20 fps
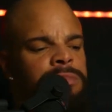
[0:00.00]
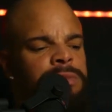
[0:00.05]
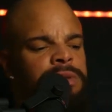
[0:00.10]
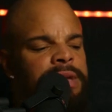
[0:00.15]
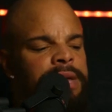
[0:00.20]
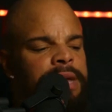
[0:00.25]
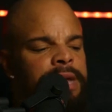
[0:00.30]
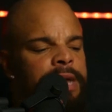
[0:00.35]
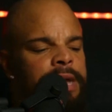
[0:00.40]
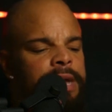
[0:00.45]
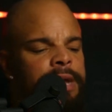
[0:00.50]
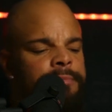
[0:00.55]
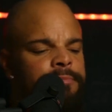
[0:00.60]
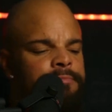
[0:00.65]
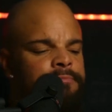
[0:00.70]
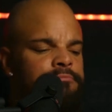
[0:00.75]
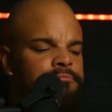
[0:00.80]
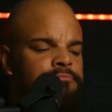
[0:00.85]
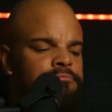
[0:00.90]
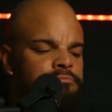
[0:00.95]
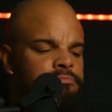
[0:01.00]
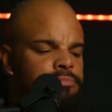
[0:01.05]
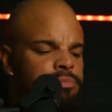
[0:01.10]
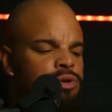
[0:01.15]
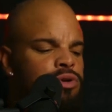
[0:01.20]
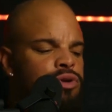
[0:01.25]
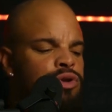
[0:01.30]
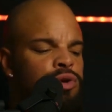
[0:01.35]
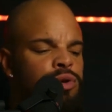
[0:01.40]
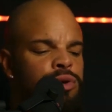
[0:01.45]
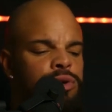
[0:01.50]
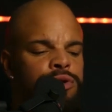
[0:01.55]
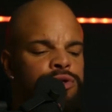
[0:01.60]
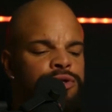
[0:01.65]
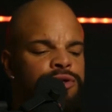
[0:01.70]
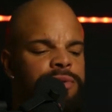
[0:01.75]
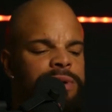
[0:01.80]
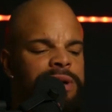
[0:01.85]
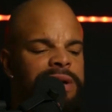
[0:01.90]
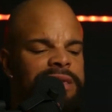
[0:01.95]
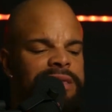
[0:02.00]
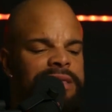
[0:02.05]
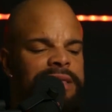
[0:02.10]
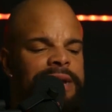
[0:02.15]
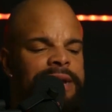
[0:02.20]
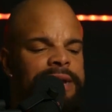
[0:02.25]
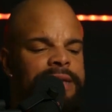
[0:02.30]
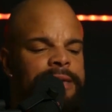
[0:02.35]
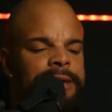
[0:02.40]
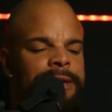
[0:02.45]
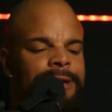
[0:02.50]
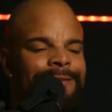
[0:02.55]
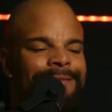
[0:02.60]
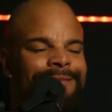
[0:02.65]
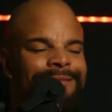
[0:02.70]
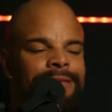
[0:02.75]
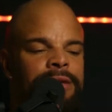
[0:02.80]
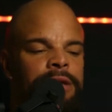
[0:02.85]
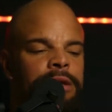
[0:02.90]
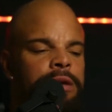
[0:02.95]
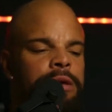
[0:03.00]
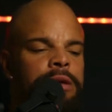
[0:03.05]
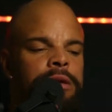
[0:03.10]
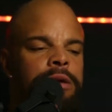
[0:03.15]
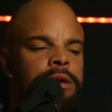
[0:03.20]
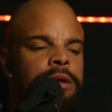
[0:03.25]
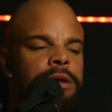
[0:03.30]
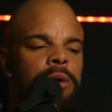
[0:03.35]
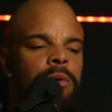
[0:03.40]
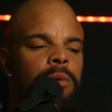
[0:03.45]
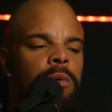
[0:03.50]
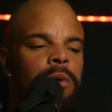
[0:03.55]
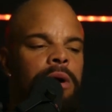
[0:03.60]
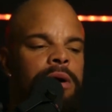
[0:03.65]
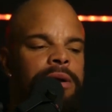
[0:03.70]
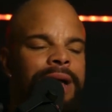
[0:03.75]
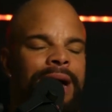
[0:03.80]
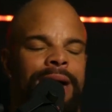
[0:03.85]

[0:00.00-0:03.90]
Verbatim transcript: um, two to three years later, you know what?